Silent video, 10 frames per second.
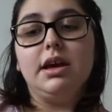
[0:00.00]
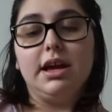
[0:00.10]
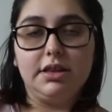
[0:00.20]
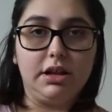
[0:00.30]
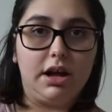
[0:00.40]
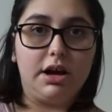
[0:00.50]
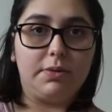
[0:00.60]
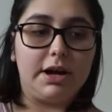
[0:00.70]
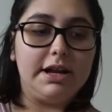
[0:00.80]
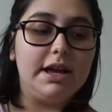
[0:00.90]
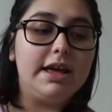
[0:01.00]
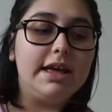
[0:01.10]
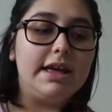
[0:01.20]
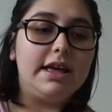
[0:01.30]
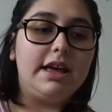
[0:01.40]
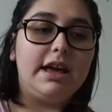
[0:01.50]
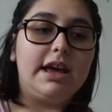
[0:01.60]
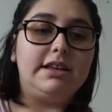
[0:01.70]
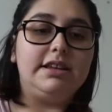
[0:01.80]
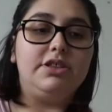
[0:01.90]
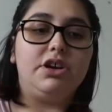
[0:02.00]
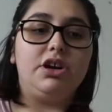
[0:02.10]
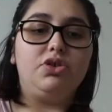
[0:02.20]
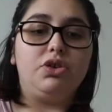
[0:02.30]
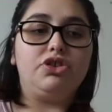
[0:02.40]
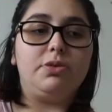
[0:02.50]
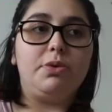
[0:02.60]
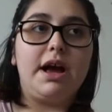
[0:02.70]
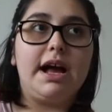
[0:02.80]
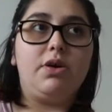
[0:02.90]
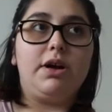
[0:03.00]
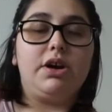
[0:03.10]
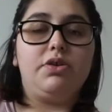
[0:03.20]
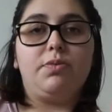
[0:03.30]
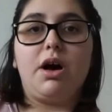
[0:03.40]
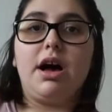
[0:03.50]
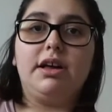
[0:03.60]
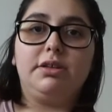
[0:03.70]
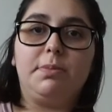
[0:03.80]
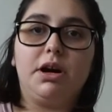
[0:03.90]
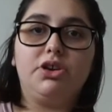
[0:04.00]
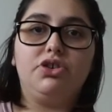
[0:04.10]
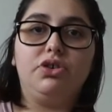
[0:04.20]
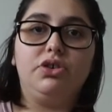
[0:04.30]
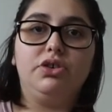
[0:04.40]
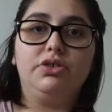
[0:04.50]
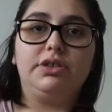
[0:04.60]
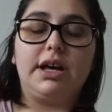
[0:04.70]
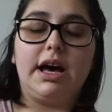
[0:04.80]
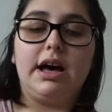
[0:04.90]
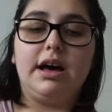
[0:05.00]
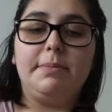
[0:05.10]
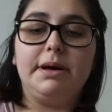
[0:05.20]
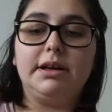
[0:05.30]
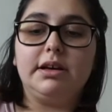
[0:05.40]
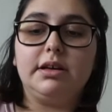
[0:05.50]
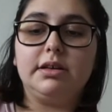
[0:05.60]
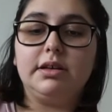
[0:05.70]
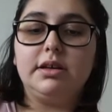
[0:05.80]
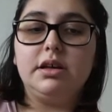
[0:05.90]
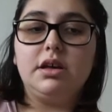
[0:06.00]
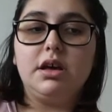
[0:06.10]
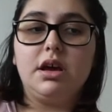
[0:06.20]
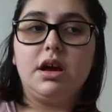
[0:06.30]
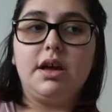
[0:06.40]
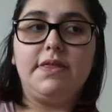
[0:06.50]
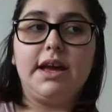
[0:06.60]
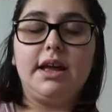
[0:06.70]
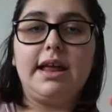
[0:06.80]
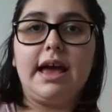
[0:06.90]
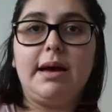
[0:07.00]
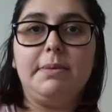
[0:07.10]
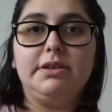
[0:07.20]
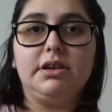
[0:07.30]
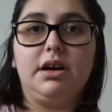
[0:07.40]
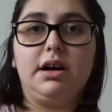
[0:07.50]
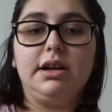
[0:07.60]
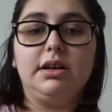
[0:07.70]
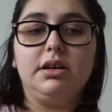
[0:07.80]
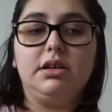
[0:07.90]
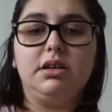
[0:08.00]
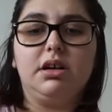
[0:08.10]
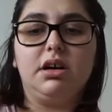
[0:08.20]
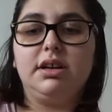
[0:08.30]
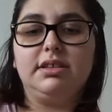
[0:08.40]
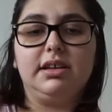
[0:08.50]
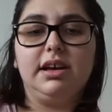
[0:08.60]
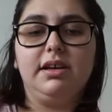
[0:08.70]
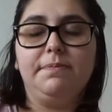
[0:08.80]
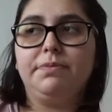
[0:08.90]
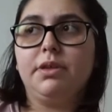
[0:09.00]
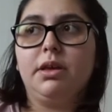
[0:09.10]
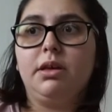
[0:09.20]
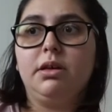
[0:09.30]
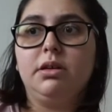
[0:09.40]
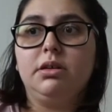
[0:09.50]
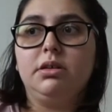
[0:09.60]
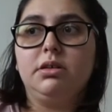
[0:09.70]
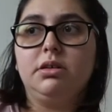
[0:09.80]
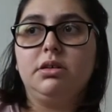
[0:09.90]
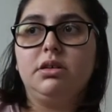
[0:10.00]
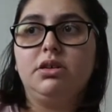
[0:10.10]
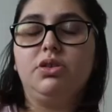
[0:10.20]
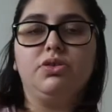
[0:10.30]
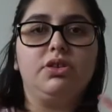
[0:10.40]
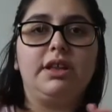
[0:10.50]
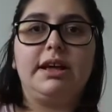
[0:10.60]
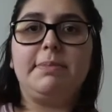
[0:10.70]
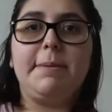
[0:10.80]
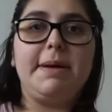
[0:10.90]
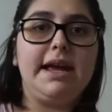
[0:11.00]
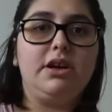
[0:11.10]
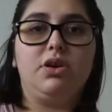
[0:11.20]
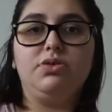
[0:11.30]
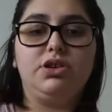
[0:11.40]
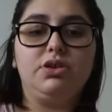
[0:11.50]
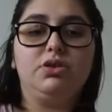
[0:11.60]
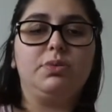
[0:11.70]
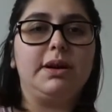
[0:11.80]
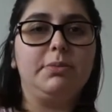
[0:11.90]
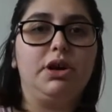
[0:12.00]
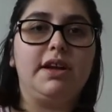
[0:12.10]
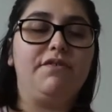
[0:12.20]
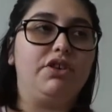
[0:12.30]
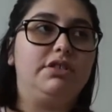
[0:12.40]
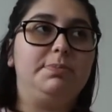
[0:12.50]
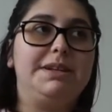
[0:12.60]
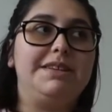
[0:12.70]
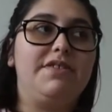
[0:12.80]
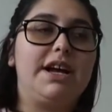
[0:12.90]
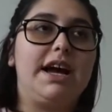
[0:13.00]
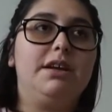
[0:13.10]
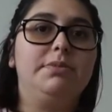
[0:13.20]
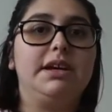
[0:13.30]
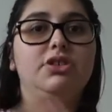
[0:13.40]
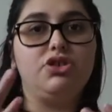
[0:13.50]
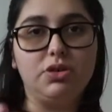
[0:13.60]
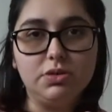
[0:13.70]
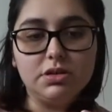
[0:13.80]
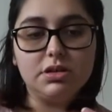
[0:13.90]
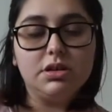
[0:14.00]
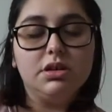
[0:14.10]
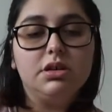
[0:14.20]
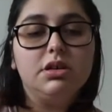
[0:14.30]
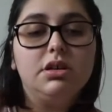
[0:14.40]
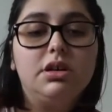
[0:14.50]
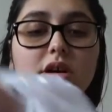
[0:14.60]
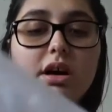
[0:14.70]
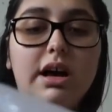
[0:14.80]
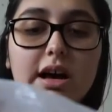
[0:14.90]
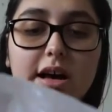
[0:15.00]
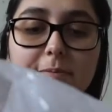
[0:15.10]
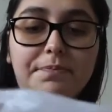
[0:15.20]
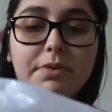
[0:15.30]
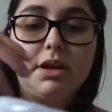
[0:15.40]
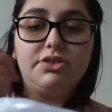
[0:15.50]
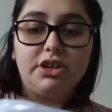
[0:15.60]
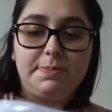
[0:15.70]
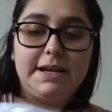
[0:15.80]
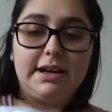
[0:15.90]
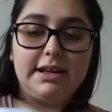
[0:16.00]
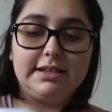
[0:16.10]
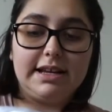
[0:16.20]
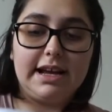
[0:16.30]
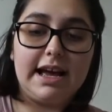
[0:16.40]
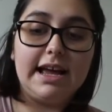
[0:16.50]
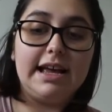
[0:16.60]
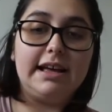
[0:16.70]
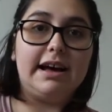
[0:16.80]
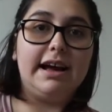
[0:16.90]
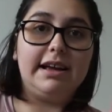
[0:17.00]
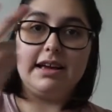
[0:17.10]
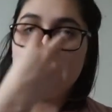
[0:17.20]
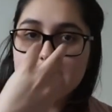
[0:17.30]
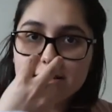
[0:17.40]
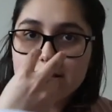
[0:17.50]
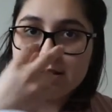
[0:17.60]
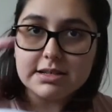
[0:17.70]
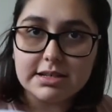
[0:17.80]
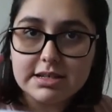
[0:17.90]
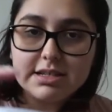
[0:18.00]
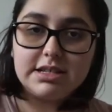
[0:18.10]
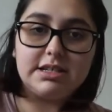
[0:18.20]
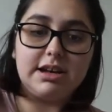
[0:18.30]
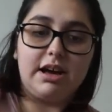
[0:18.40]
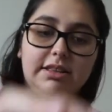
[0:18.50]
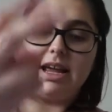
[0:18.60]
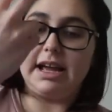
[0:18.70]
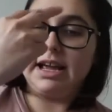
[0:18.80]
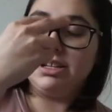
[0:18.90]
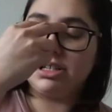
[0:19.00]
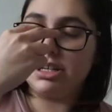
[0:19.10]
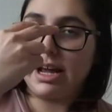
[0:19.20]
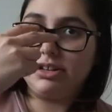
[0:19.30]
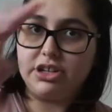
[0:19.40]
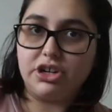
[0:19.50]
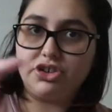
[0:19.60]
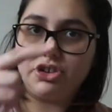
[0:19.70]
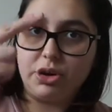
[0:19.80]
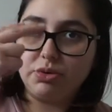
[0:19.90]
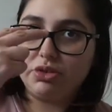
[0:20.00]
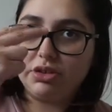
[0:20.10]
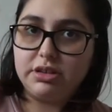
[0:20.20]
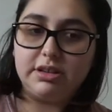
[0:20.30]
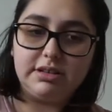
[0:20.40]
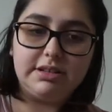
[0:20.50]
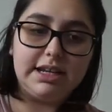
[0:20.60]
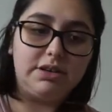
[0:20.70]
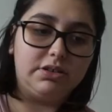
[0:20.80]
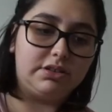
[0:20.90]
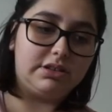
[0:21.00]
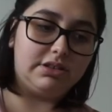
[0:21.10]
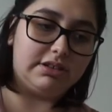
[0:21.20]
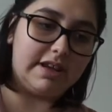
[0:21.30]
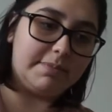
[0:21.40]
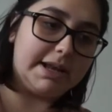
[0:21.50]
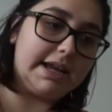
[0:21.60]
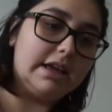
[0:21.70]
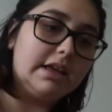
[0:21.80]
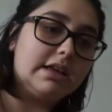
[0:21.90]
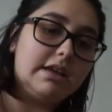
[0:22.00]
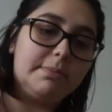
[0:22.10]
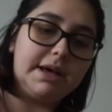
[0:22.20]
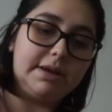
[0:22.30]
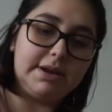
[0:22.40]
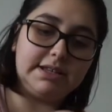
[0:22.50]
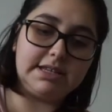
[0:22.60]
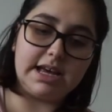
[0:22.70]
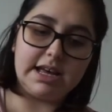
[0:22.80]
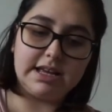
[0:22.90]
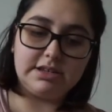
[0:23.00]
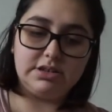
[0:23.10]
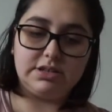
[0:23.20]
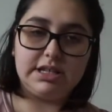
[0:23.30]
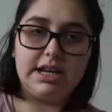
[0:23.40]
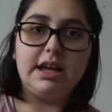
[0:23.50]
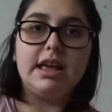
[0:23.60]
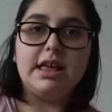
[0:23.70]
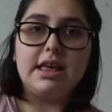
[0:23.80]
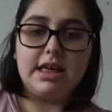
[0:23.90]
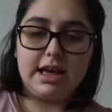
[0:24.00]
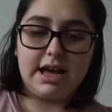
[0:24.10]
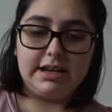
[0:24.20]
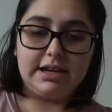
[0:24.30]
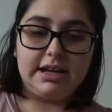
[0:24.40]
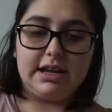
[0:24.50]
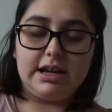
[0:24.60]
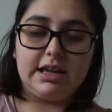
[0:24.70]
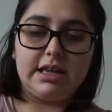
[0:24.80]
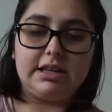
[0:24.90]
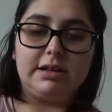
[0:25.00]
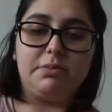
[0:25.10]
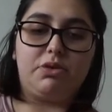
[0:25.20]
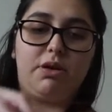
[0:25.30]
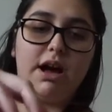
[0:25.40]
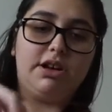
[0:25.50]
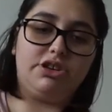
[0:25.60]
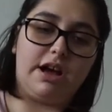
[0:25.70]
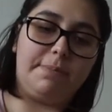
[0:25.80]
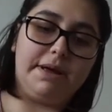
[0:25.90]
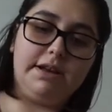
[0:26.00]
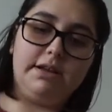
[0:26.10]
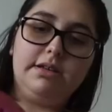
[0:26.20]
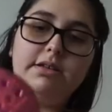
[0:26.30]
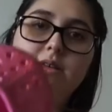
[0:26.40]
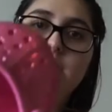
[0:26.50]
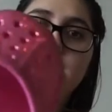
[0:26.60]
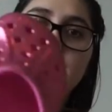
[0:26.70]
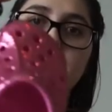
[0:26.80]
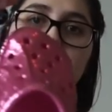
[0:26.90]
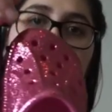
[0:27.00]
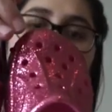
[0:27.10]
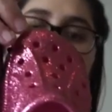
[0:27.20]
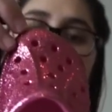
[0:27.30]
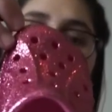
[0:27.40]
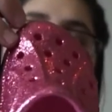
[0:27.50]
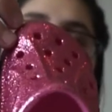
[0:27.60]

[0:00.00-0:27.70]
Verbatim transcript: in the long run. It's either Nordstrom Rack or I go to Ross, Marshall's, um, and then Amazon, honestly. Those are, like, my main go-tos when I'm looking for specific items like shoes. Um, just because like I I like I I search those deals to save money. Anyways, as you see, I did some croc shopping. I got a